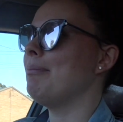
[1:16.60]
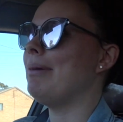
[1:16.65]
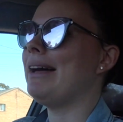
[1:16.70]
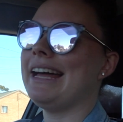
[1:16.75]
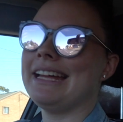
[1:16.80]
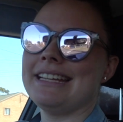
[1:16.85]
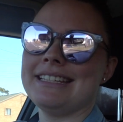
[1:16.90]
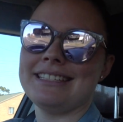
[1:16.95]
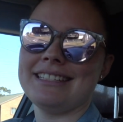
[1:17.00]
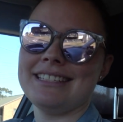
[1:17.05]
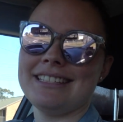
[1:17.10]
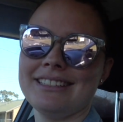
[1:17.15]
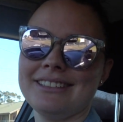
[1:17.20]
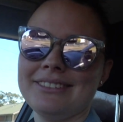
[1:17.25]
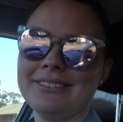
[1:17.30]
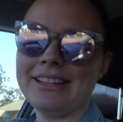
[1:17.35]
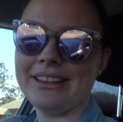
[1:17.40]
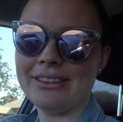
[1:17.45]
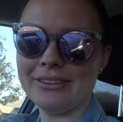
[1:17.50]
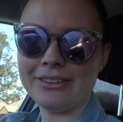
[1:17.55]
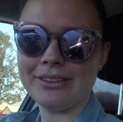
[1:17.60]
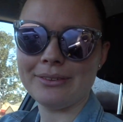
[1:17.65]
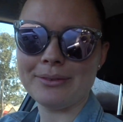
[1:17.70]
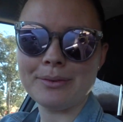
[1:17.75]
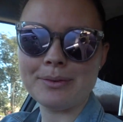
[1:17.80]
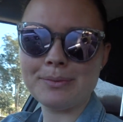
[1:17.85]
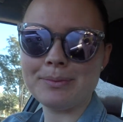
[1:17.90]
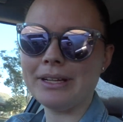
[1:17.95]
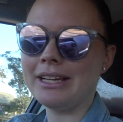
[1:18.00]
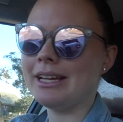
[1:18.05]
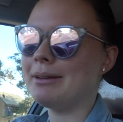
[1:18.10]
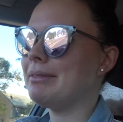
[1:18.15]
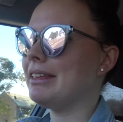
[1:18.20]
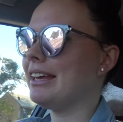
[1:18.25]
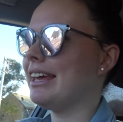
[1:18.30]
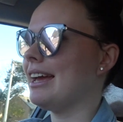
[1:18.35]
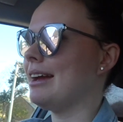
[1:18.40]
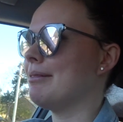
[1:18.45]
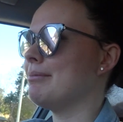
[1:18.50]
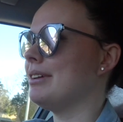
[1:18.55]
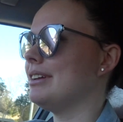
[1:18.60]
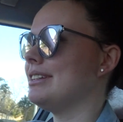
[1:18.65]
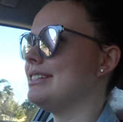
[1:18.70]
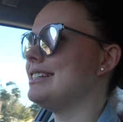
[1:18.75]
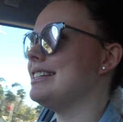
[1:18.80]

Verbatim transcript: But we thought that we would bring up the camera